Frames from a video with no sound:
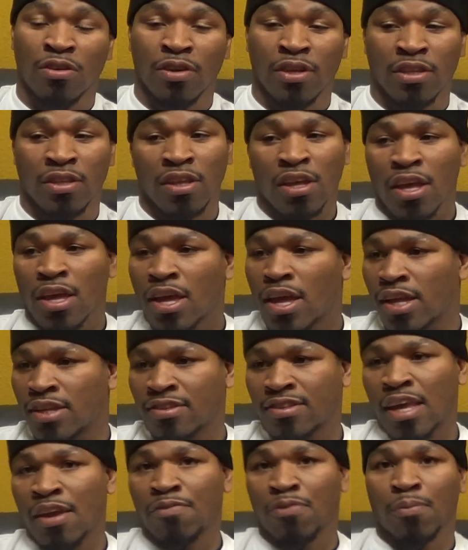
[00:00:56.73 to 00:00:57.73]
And, and
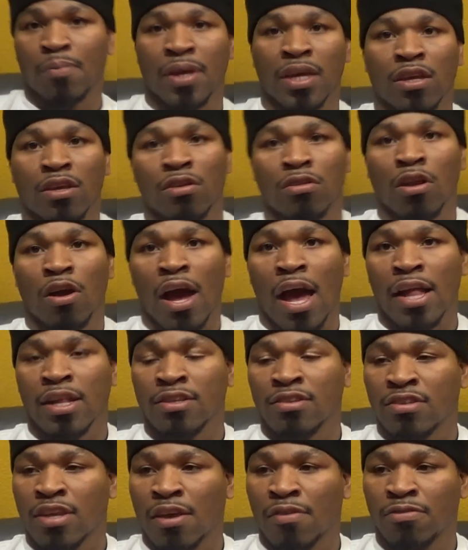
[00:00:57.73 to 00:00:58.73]
same for me, you know, I had to
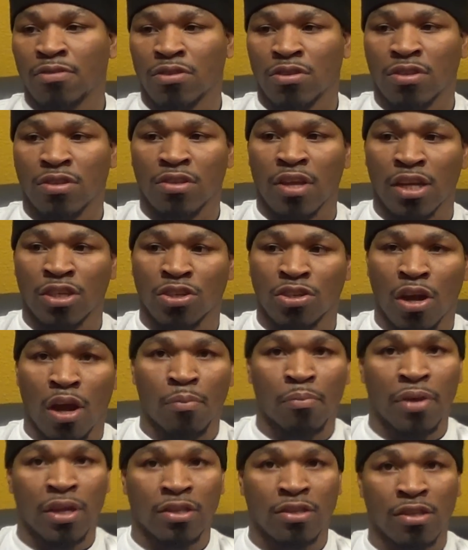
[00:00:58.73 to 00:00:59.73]
stay stay
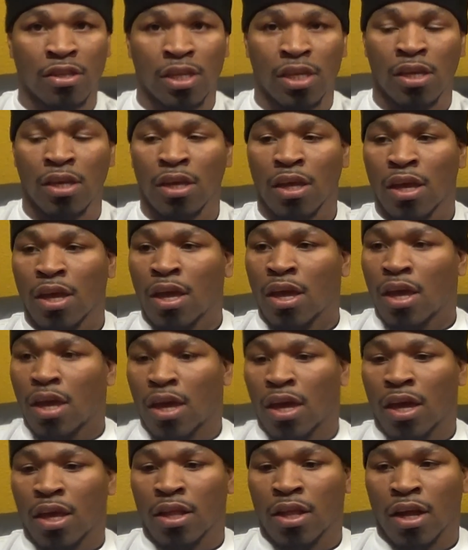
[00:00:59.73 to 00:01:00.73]
sharp mentally
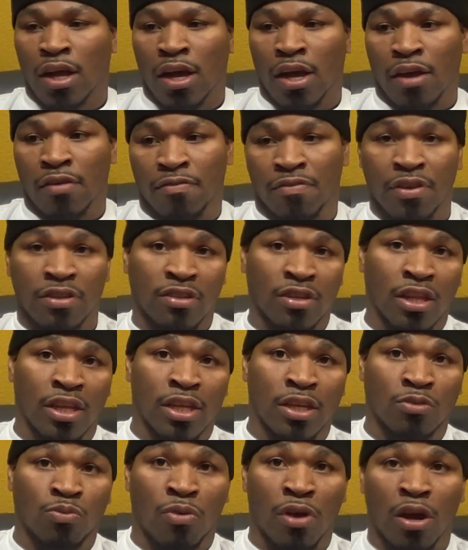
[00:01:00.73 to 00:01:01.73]
and uh, and
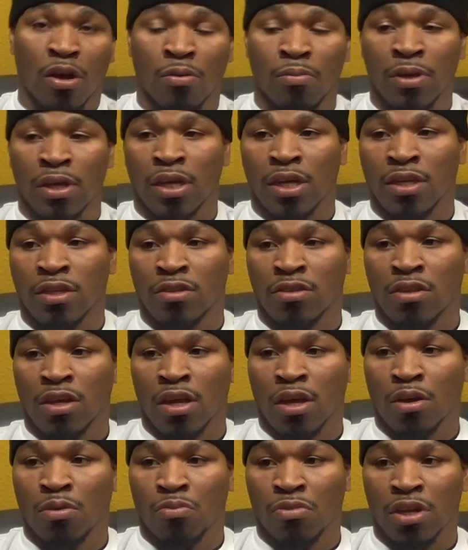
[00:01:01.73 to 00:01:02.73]
physically as well because
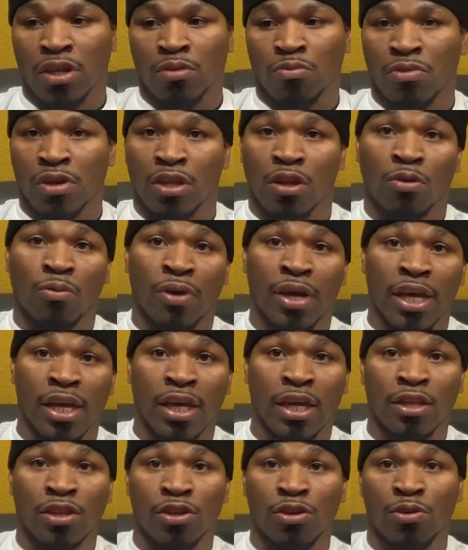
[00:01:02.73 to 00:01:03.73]
uh, we, we know what he
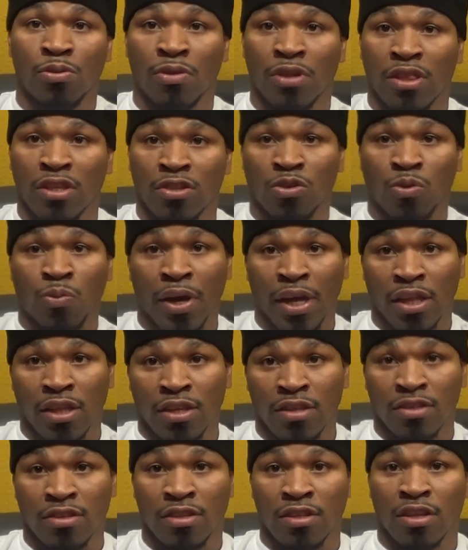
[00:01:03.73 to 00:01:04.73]
can do with
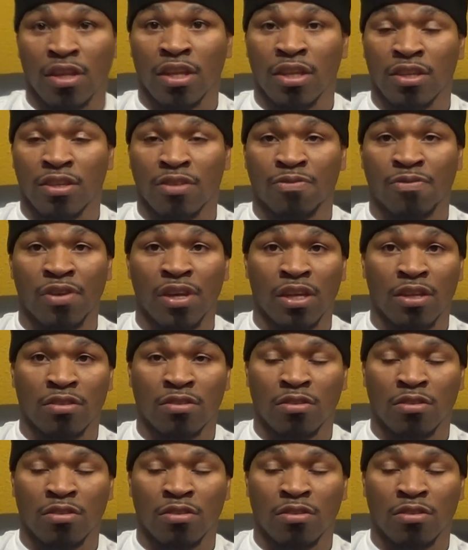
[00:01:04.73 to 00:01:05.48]
quickness and, and his feet.